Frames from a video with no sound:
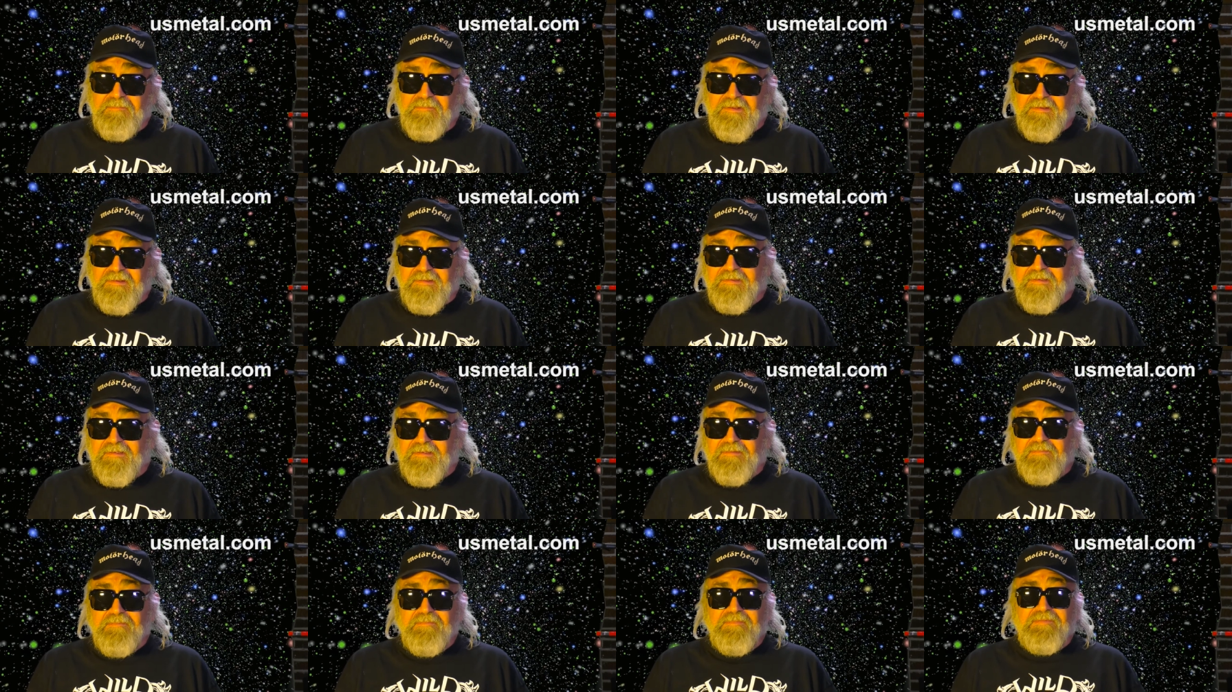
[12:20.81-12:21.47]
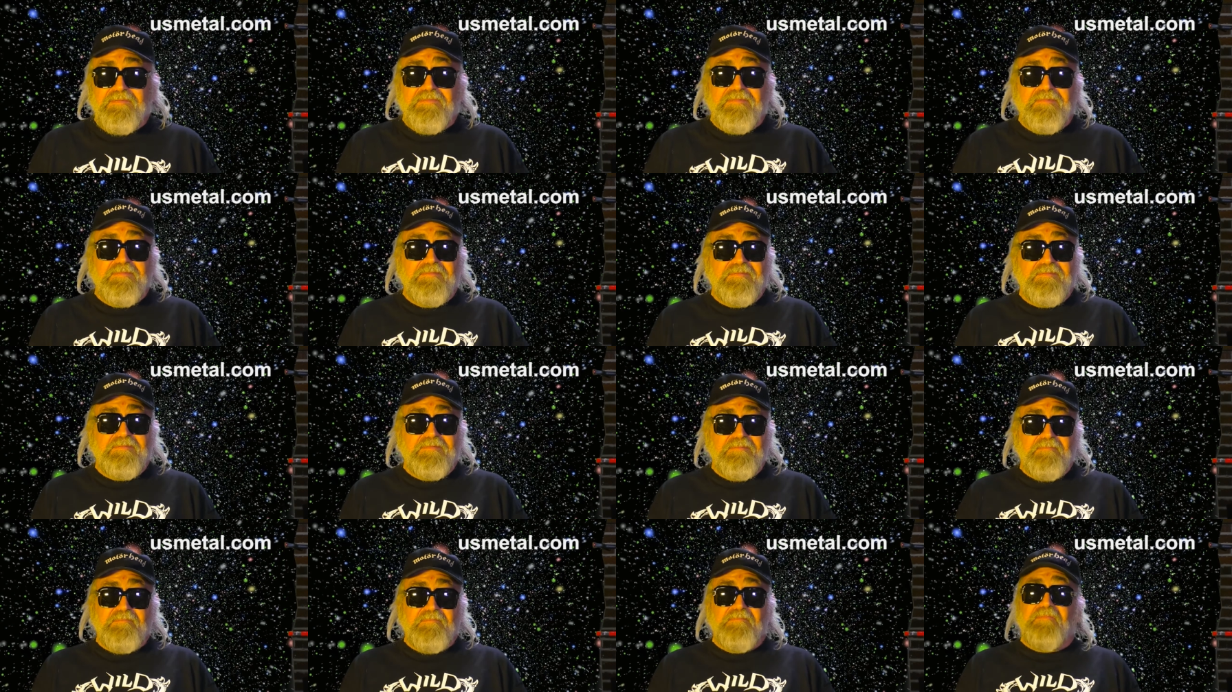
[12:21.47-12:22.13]
But
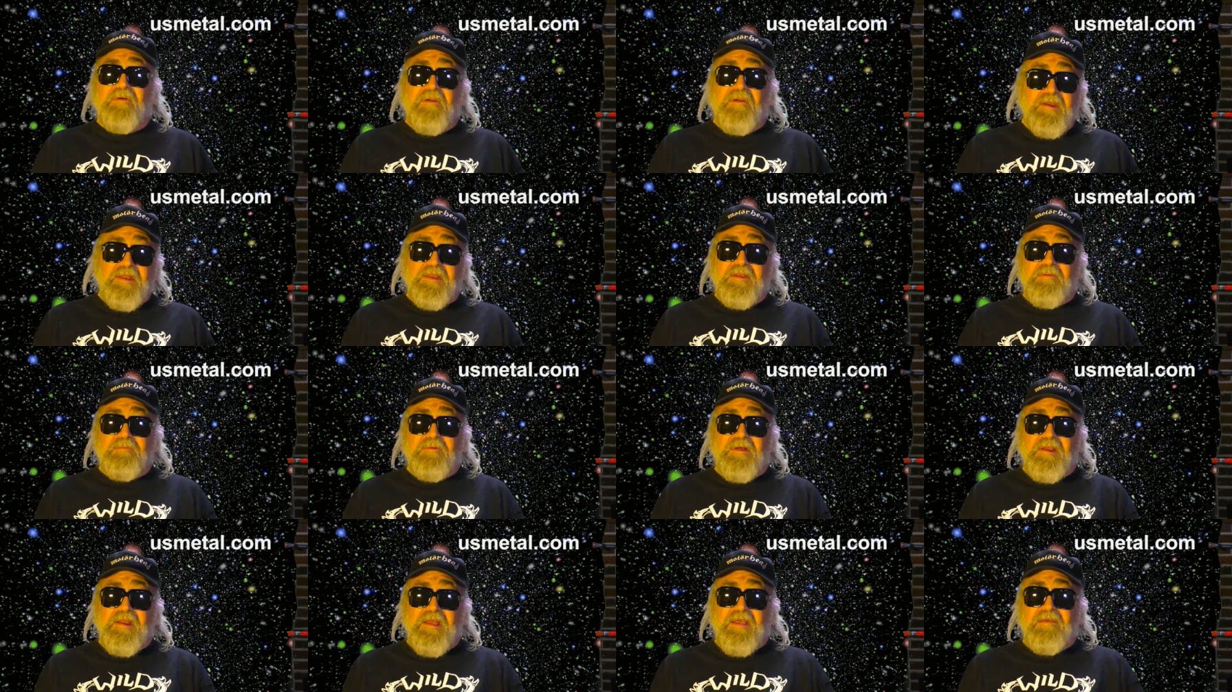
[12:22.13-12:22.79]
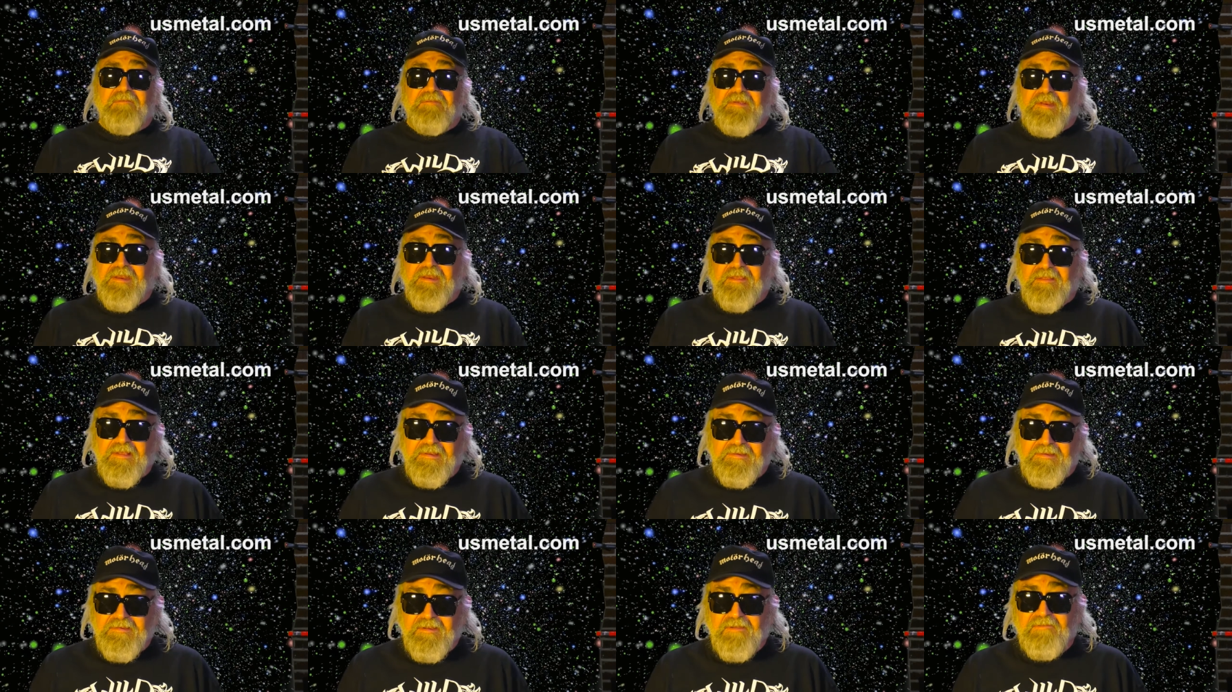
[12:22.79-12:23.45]
Barney didn't want to have any of
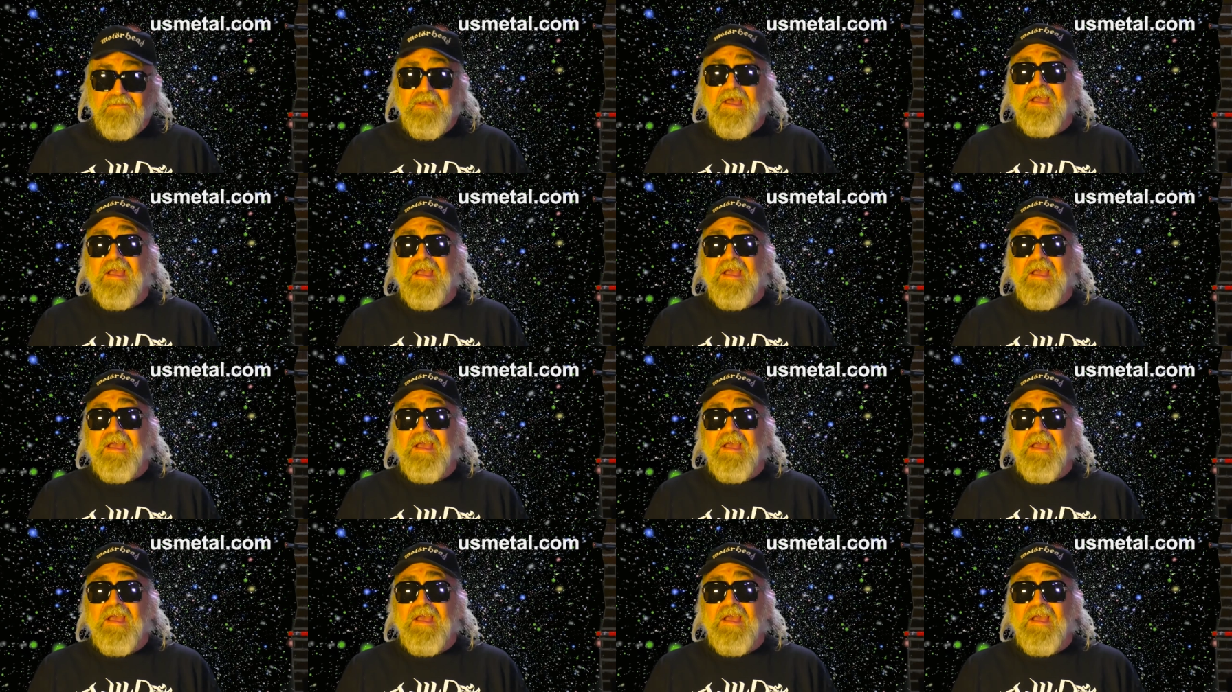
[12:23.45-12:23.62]
that stuff.